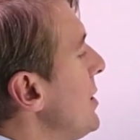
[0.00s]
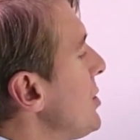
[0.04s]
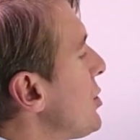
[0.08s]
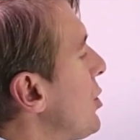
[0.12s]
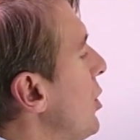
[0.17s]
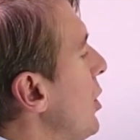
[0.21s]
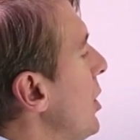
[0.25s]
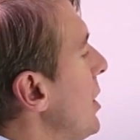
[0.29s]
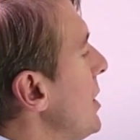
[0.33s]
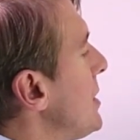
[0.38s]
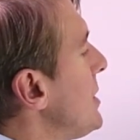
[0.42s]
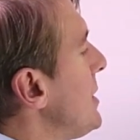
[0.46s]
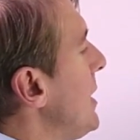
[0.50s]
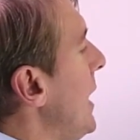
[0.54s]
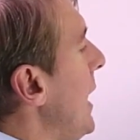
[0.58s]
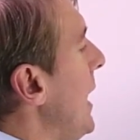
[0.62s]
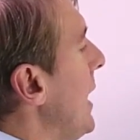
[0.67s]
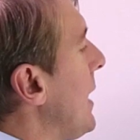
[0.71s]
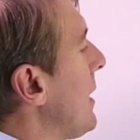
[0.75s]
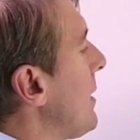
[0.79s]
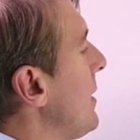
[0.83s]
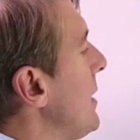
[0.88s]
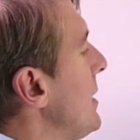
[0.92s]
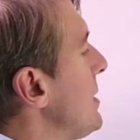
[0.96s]
is going to
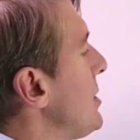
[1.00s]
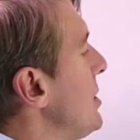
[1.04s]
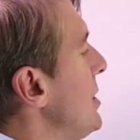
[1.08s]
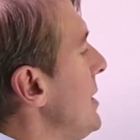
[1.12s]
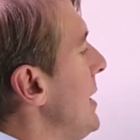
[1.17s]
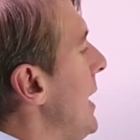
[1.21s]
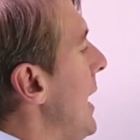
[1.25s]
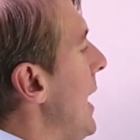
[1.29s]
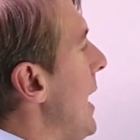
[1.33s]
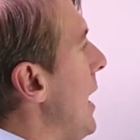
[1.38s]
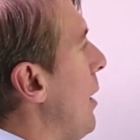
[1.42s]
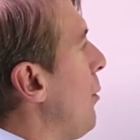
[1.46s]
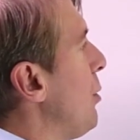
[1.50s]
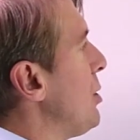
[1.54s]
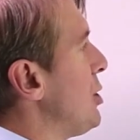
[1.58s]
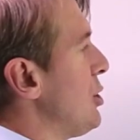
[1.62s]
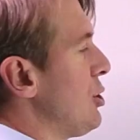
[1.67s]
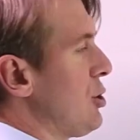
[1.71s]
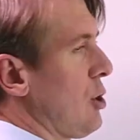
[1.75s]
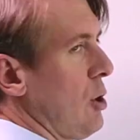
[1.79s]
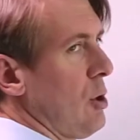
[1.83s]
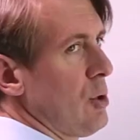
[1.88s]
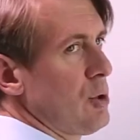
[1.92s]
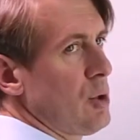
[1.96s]
take this ya, which
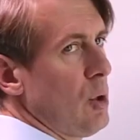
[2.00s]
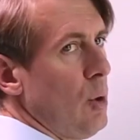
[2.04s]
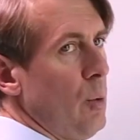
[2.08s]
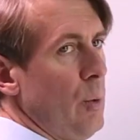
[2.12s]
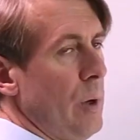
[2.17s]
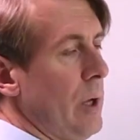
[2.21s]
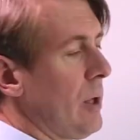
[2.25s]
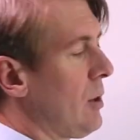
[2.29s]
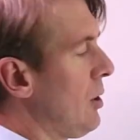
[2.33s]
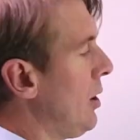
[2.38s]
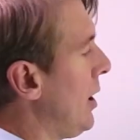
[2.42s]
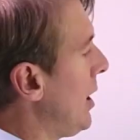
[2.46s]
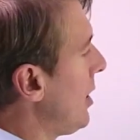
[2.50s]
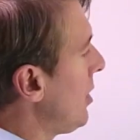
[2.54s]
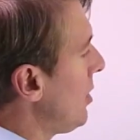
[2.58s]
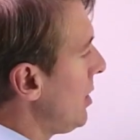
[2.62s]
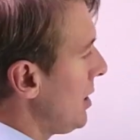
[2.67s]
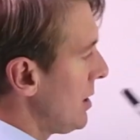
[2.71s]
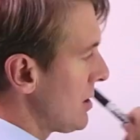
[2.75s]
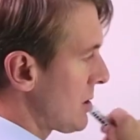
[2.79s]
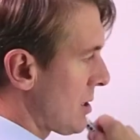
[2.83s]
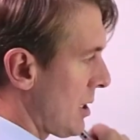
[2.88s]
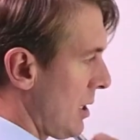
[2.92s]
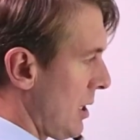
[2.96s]
is also a weak letter,
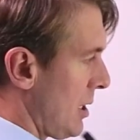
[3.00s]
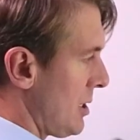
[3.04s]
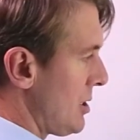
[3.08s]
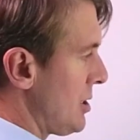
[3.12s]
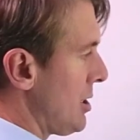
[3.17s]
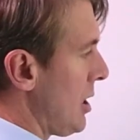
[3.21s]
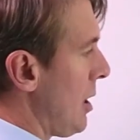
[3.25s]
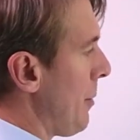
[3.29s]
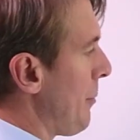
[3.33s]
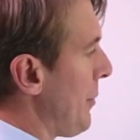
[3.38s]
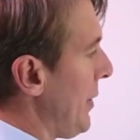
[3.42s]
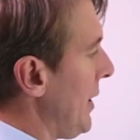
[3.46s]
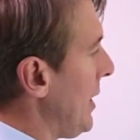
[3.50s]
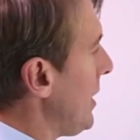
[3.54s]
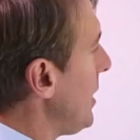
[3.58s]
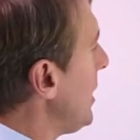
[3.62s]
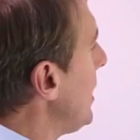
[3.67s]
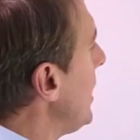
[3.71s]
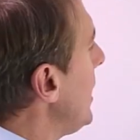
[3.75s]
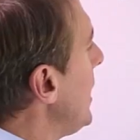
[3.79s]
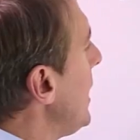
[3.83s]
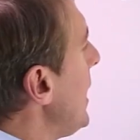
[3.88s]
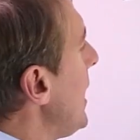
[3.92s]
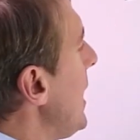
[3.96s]
and it's going to dump it,
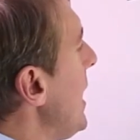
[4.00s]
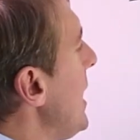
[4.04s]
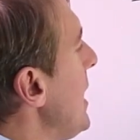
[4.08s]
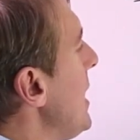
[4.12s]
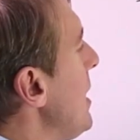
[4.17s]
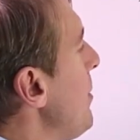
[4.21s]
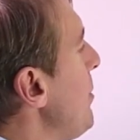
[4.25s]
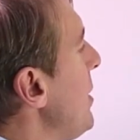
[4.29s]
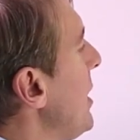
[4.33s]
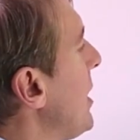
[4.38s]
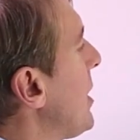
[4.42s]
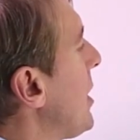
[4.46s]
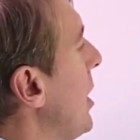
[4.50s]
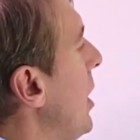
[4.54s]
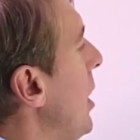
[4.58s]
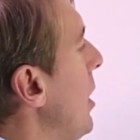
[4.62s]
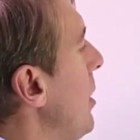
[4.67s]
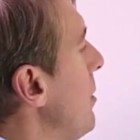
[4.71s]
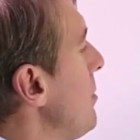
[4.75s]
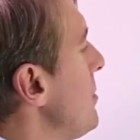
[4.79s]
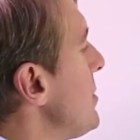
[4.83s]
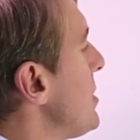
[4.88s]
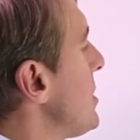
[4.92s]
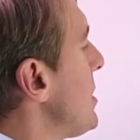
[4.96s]
and it
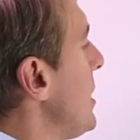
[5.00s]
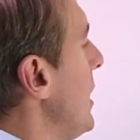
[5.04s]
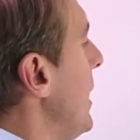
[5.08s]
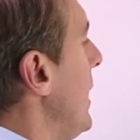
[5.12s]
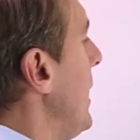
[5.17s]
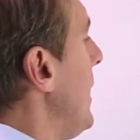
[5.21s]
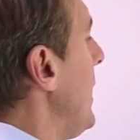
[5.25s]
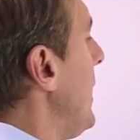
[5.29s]
becomes